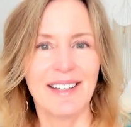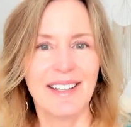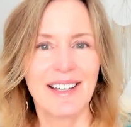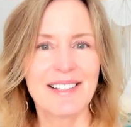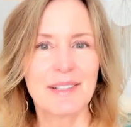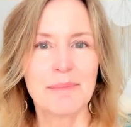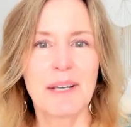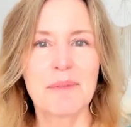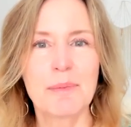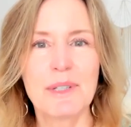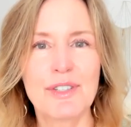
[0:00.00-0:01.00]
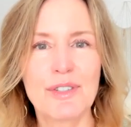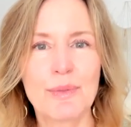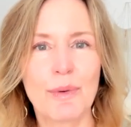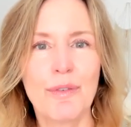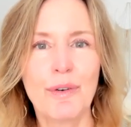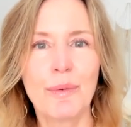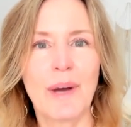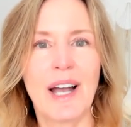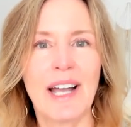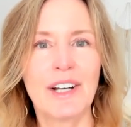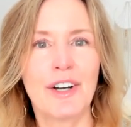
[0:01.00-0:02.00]
Yeah, sometimes we just
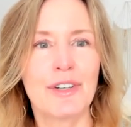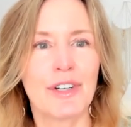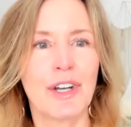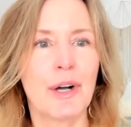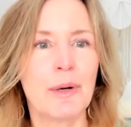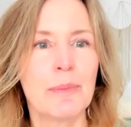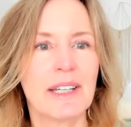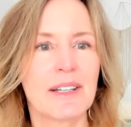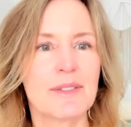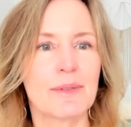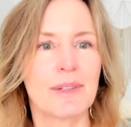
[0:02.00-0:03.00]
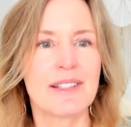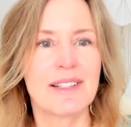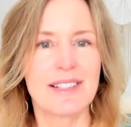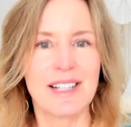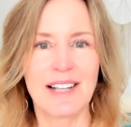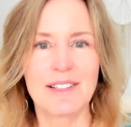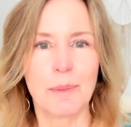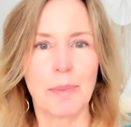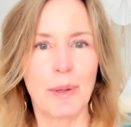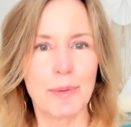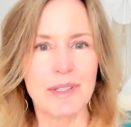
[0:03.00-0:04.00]
override our no because it's not
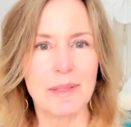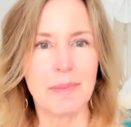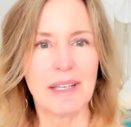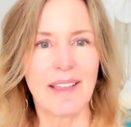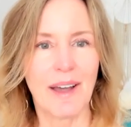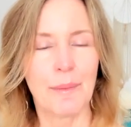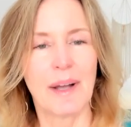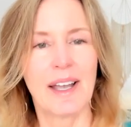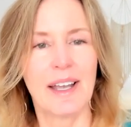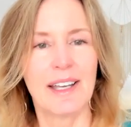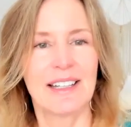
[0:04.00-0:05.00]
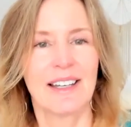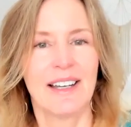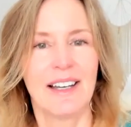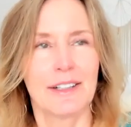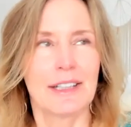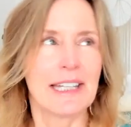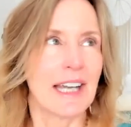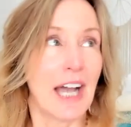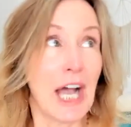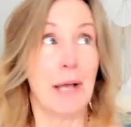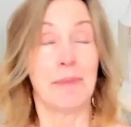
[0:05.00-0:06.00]
supposed to be that way. Like,
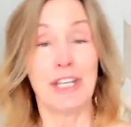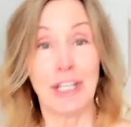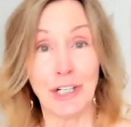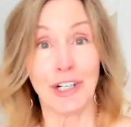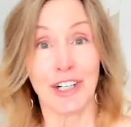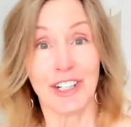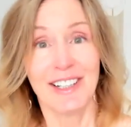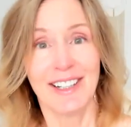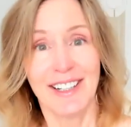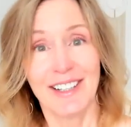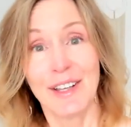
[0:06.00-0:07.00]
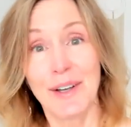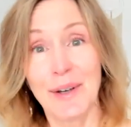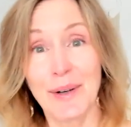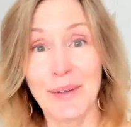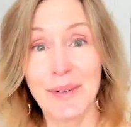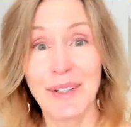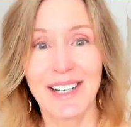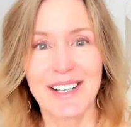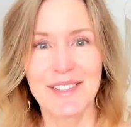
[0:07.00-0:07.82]
I'm here. Hello.